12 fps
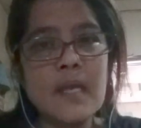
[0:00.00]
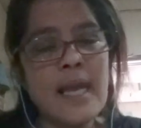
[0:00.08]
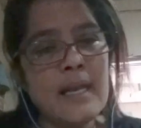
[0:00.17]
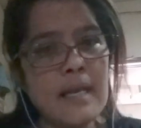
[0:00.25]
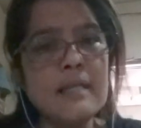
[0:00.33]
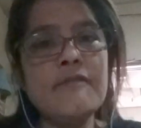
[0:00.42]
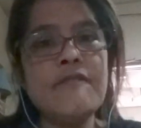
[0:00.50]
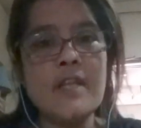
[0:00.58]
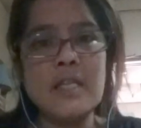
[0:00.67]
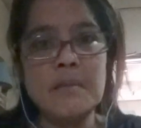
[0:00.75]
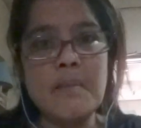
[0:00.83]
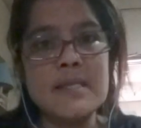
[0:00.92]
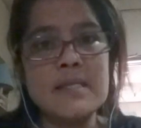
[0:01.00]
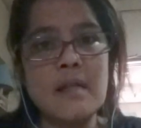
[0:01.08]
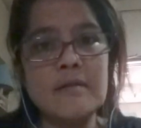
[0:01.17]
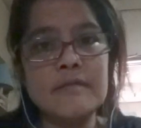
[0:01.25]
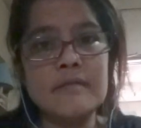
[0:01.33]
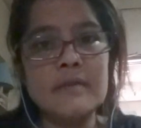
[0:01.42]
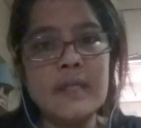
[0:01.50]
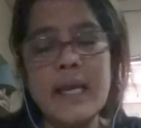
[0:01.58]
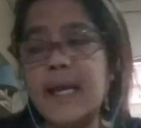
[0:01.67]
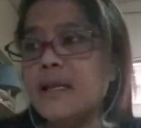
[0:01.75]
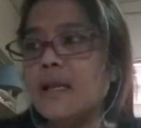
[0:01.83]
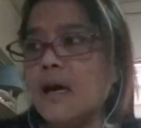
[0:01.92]
And I defended myself
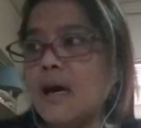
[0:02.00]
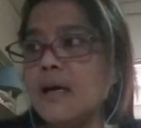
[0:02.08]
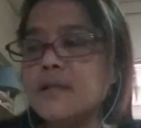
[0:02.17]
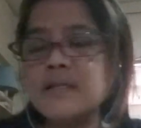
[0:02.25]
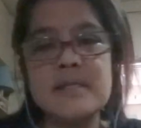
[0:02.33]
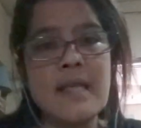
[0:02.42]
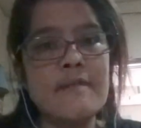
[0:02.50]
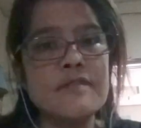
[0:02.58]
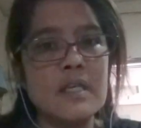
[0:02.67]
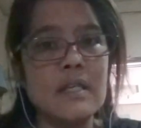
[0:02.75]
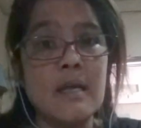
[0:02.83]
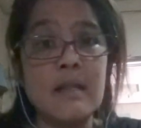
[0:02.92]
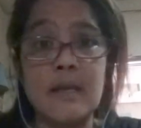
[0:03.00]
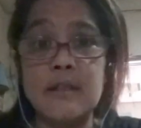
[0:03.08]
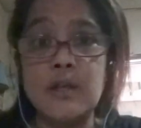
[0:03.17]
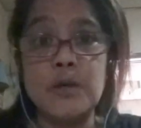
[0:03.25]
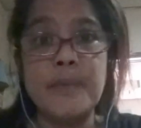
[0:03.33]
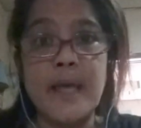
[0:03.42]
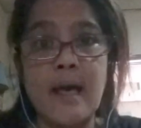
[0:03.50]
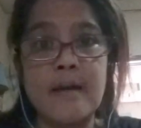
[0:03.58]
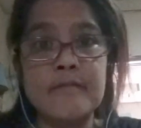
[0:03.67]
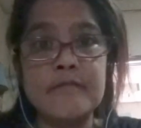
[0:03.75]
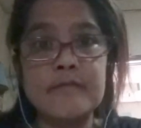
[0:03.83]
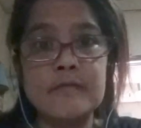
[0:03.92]
and other staffs in their
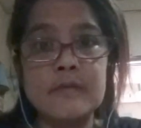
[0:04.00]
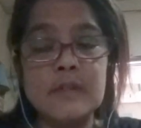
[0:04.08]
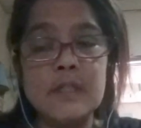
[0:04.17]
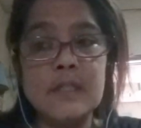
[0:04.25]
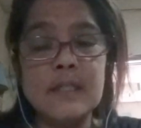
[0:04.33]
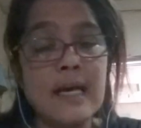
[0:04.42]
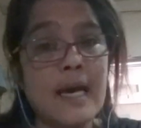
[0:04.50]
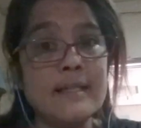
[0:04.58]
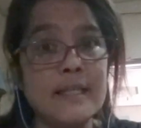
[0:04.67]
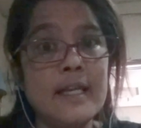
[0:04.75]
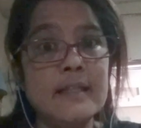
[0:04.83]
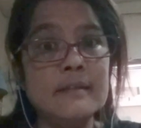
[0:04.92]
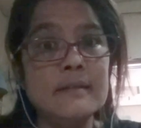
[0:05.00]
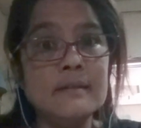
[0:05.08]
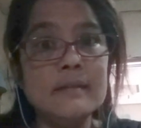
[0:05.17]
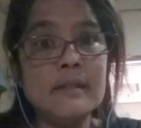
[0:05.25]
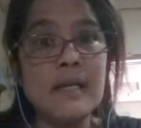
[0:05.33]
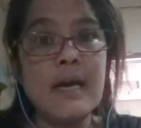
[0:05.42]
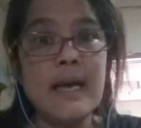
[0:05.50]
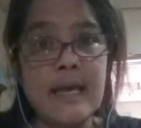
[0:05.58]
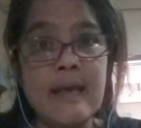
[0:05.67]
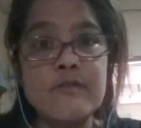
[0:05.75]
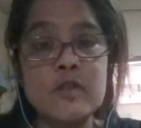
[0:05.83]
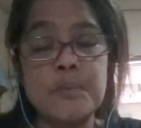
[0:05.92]
behalf. I did. I
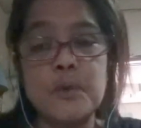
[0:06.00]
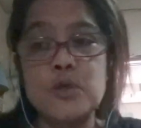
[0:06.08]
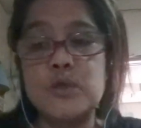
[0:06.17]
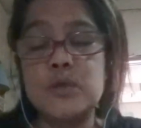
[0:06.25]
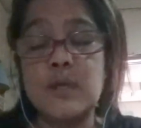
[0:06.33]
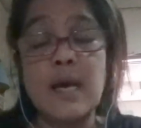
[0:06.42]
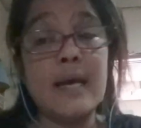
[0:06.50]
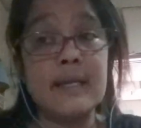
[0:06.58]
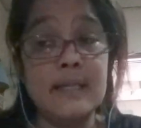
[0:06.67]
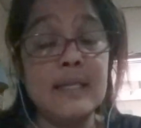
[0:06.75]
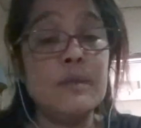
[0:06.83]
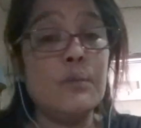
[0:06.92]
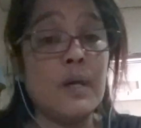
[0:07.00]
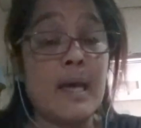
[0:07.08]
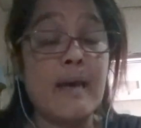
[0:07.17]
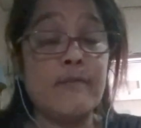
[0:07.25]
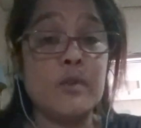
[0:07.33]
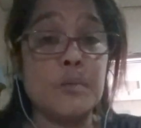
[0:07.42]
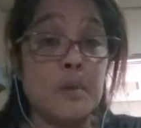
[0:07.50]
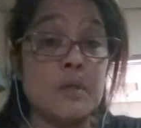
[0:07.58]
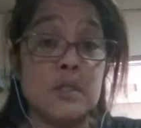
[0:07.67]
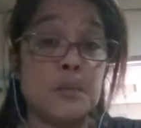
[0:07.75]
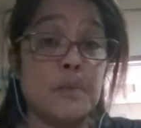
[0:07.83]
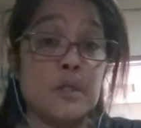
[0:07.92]
did what have to
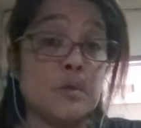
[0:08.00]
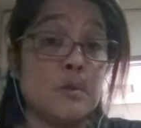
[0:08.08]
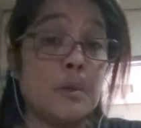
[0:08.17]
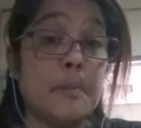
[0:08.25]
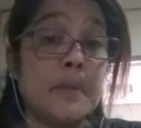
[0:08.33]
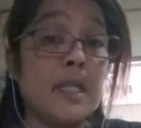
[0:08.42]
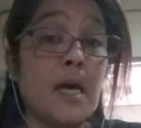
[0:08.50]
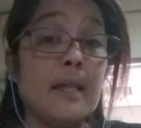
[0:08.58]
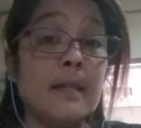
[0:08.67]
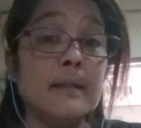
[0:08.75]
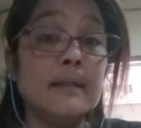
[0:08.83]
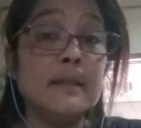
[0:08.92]
supposed to be done.